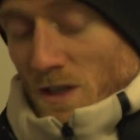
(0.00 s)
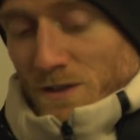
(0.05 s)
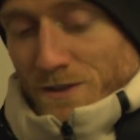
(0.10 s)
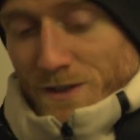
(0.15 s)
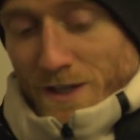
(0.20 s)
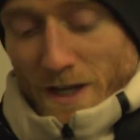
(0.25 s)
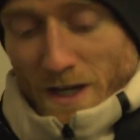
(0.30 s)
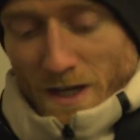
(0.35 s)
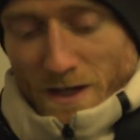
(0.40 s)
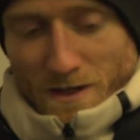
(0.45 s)

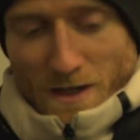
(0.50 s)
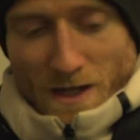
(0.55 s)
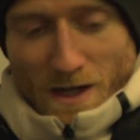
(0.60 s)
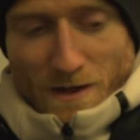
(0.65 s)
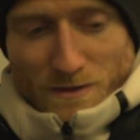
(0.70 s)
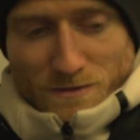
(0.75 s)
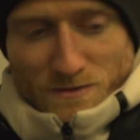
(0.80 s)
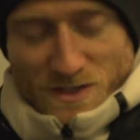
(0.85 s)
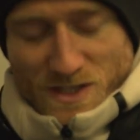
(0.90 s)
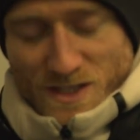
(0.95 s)
Yeah, I
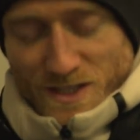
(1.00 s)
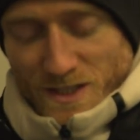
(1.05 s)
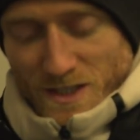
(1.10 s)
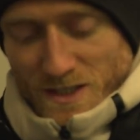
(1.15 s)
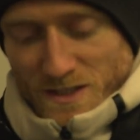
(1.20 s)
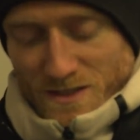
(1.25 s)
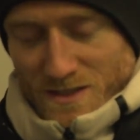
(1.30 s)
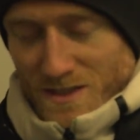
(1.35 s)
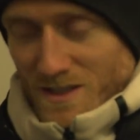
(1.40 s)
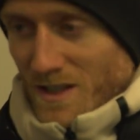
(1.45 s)
haven't seen
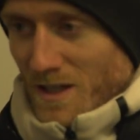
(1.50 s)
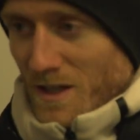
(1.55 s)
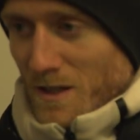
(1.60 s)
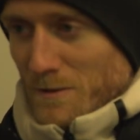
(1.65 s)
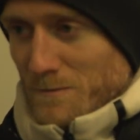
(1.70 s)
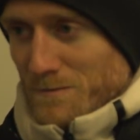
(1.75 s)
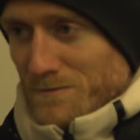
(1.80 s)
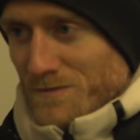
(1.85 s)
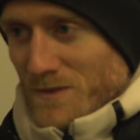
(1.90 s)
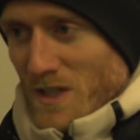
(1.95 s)
it
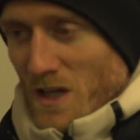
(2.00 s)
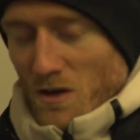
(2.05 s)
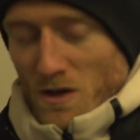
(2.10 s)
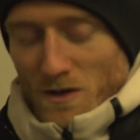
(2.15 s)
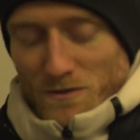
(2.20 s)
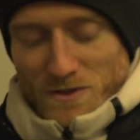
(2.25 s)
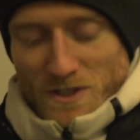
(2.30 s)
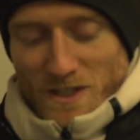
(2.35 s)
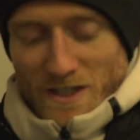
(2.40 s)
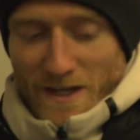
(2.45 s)
um, now
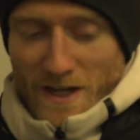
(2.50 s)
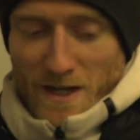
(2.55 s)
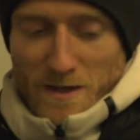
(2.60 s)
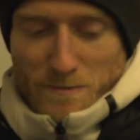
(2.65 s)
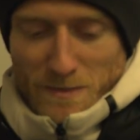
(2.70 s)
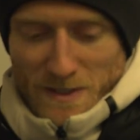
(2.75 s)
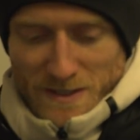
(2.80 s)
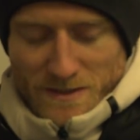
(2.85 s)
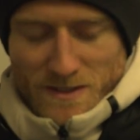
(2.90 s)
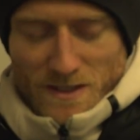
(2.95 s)
after the
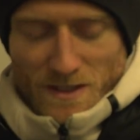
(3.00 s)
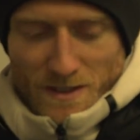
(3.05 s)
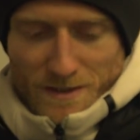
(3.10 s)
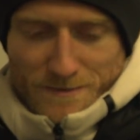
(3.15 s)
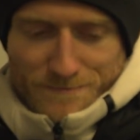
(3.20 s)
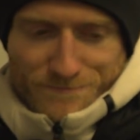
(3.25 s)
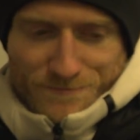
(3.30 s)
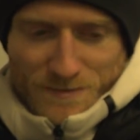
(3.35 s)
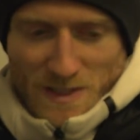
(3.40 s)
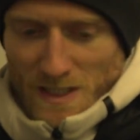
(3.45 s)
game, but uh,
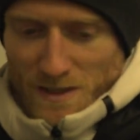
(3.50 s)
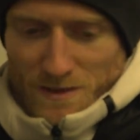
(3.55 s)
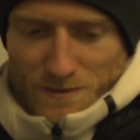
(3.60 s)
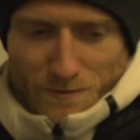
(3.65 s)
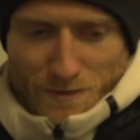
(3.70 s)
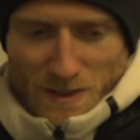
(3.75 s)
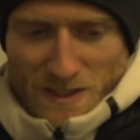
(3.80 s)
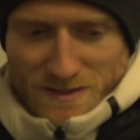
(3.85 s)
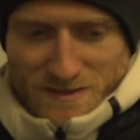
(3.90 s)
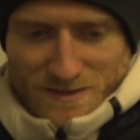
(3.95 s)
yeah, it
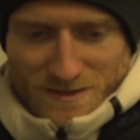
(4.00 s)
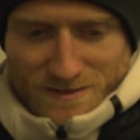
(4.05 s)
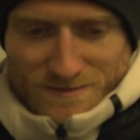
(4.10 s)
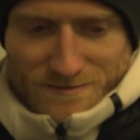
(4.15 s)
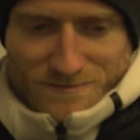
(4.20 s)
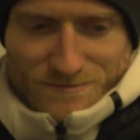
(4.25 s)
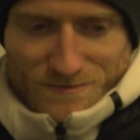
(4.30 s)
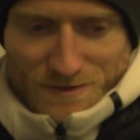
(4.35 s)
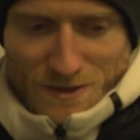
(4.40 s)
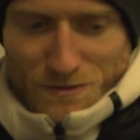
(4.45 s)
felt
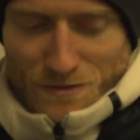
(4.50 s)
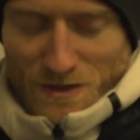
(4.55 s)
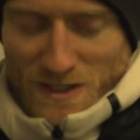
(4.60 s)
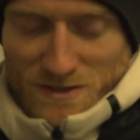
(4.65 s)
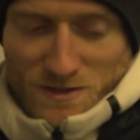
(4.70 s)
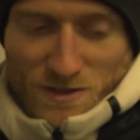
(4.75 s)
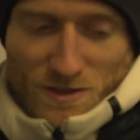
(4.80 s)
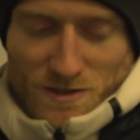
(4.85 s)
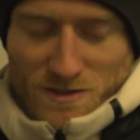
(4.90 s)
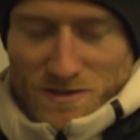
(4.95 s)
it
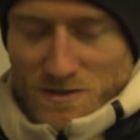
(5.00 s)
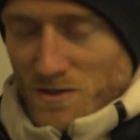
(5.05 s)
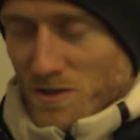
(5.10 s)
felt good.